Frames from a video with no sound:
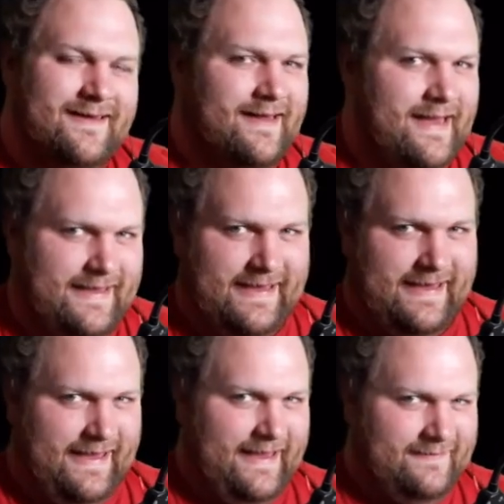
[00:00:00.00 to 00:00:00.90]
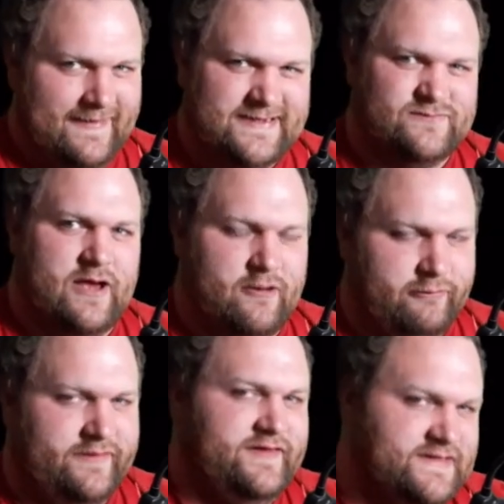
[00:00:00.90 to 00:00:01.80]
Ah. That's why I
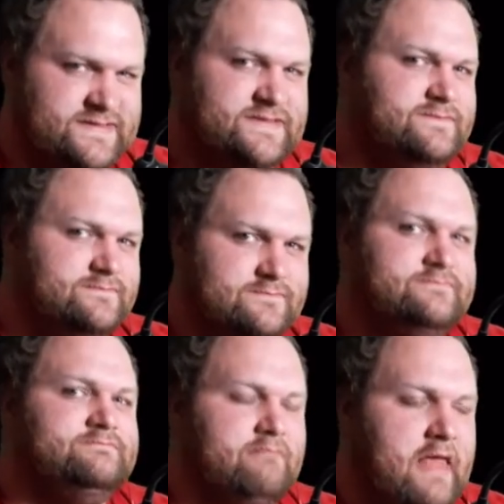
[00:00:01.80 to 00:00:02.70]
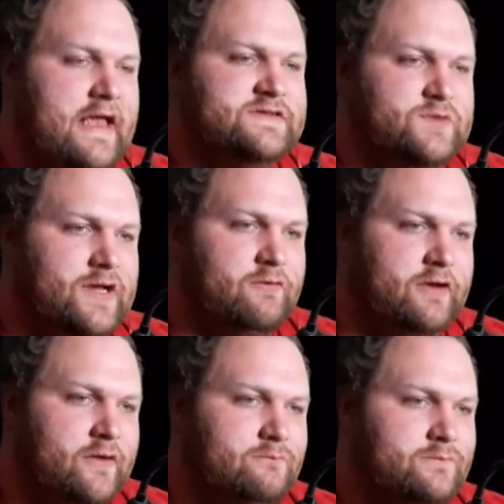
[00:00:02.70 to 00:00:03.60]
read these. That's why I
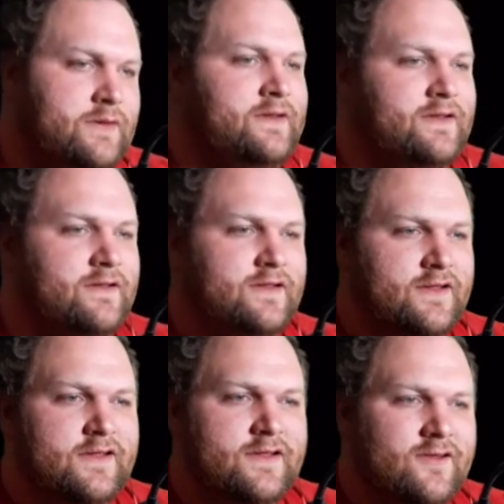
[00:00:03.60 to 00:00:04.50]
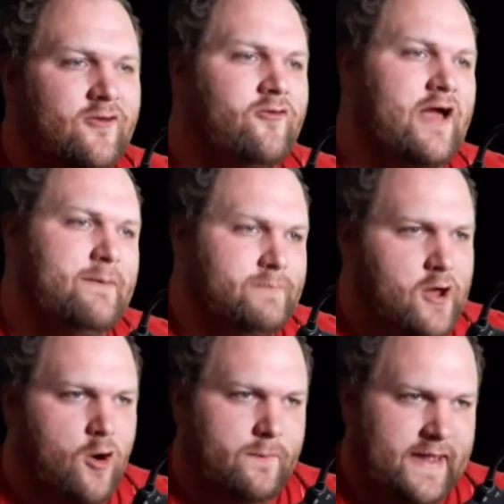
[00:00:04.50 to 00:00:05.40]
read them. Greb
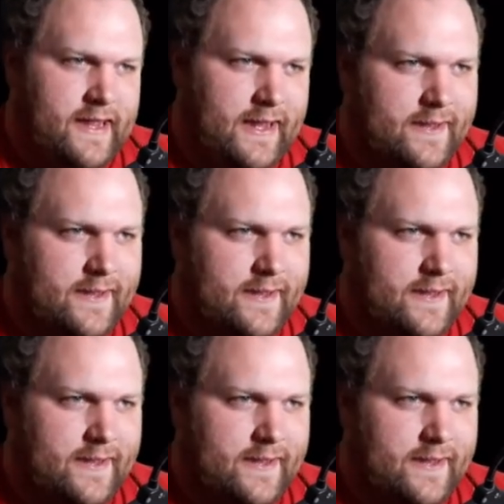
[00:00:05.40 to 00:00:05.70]
Gobi.